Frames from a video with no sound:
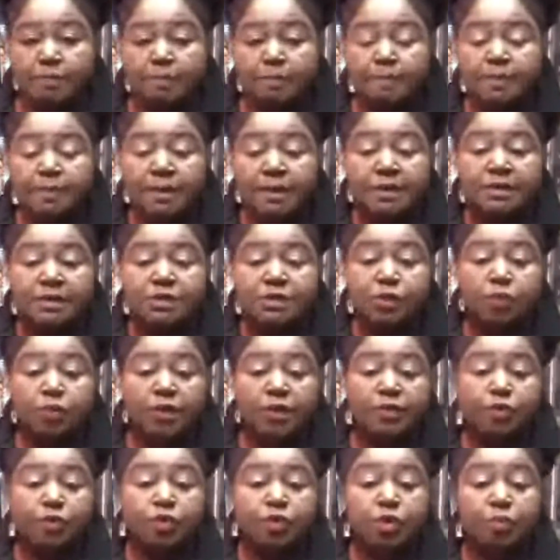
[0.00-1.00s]
So whether you're
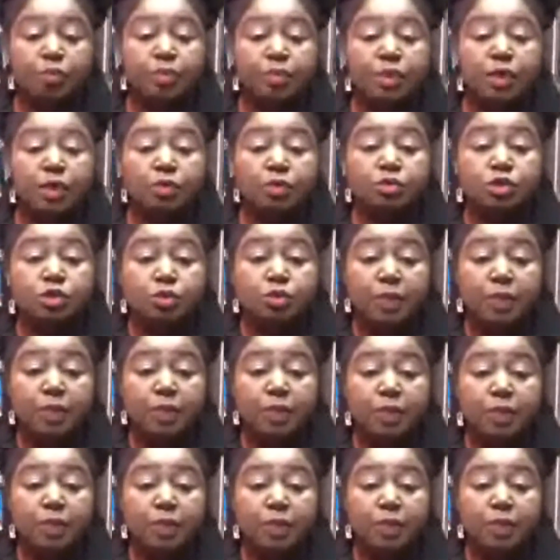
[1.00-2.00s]
blow drying
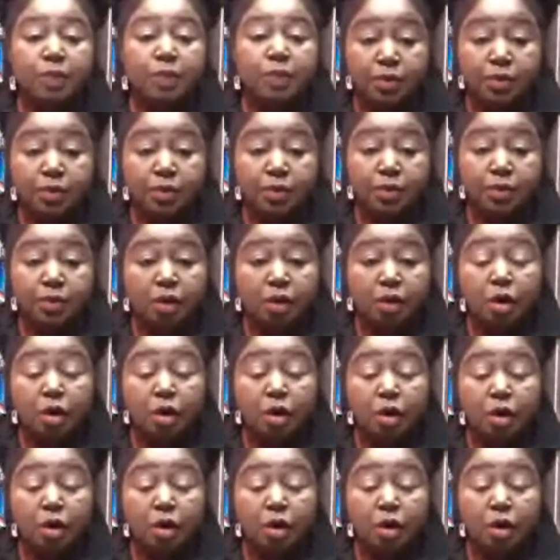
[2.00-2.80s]
your hair